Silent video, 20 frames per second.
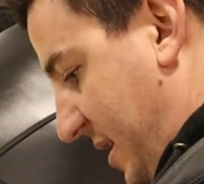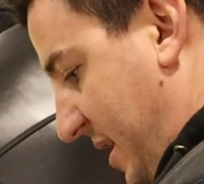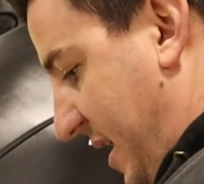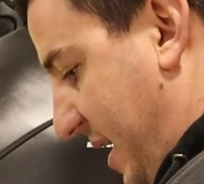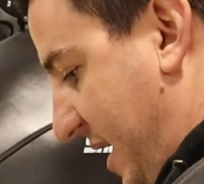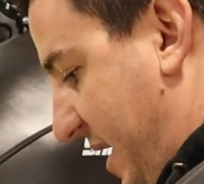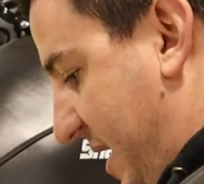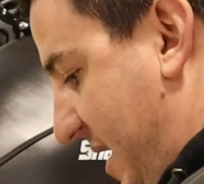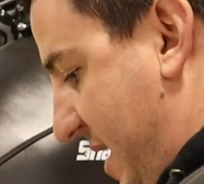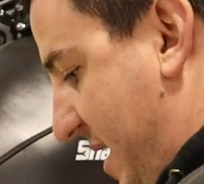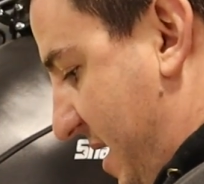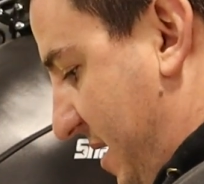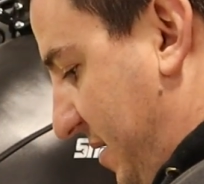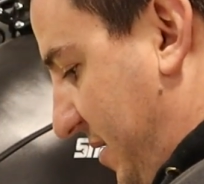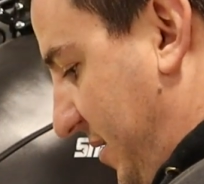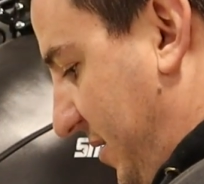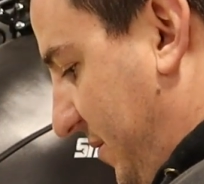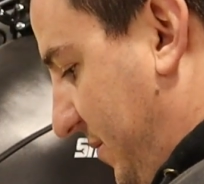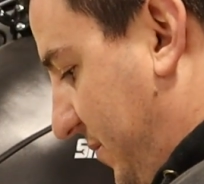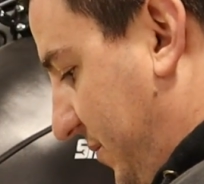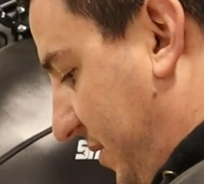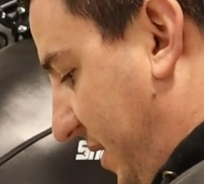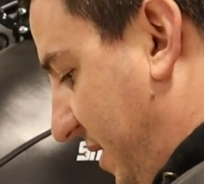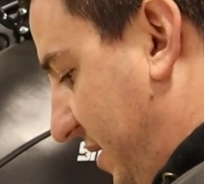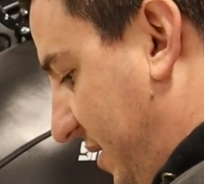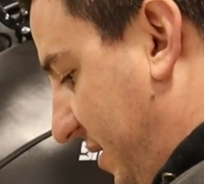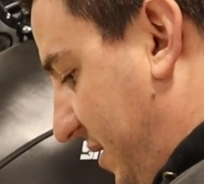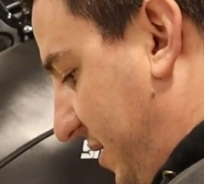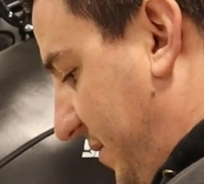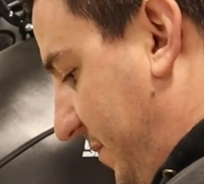And we'll
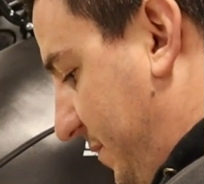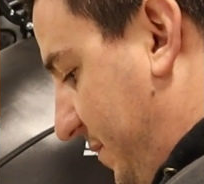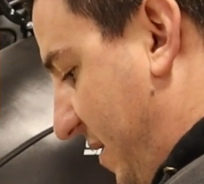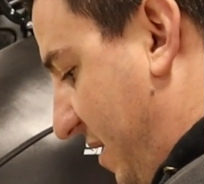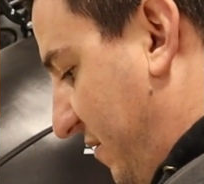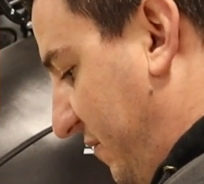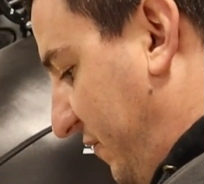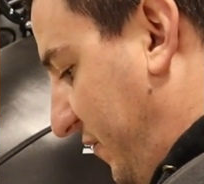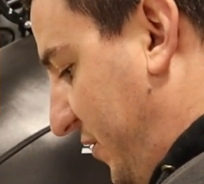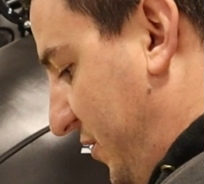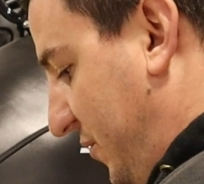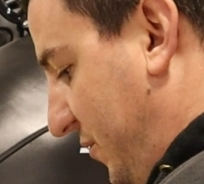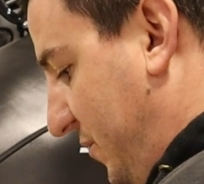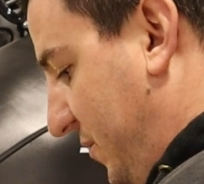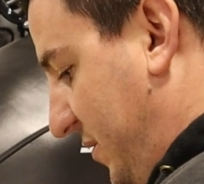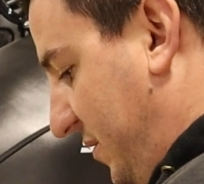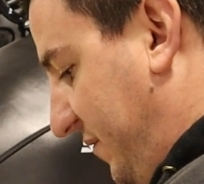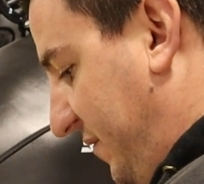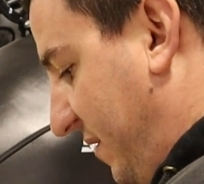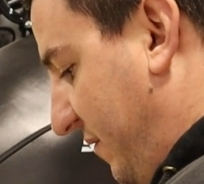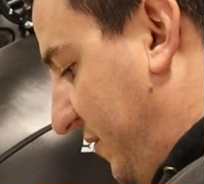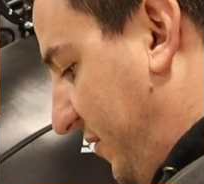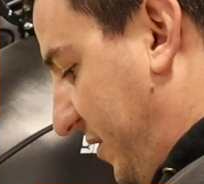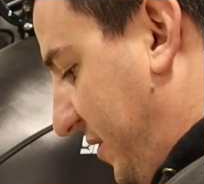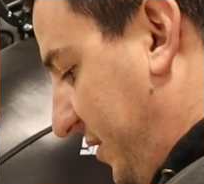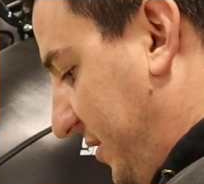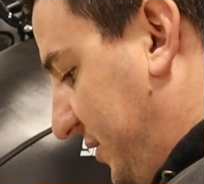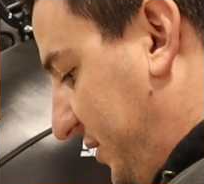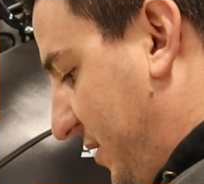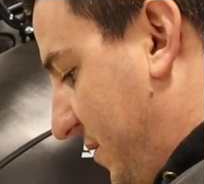get a better view of
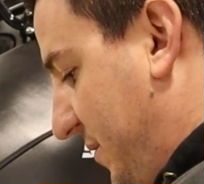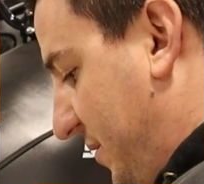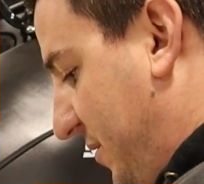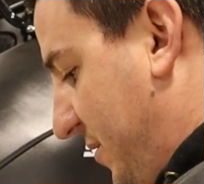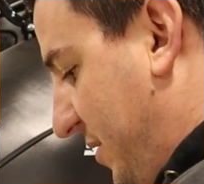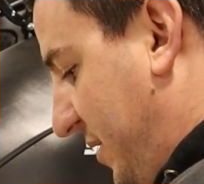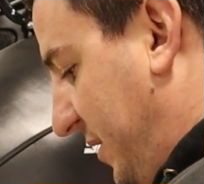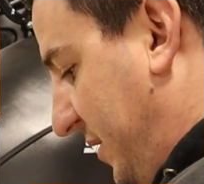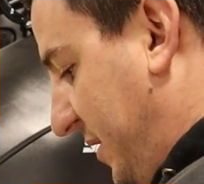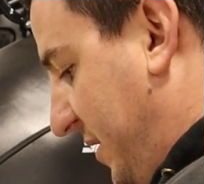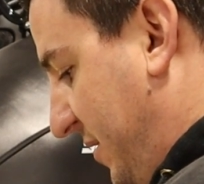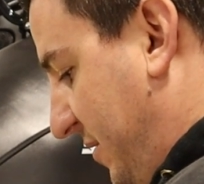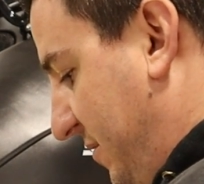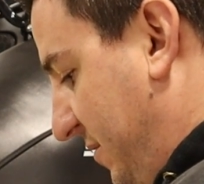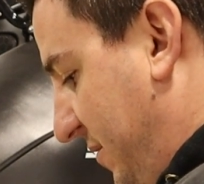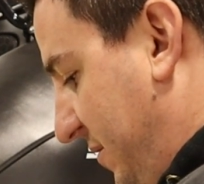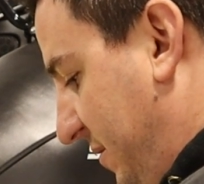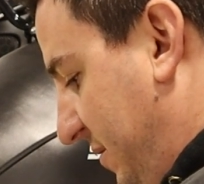everything that's going on in there.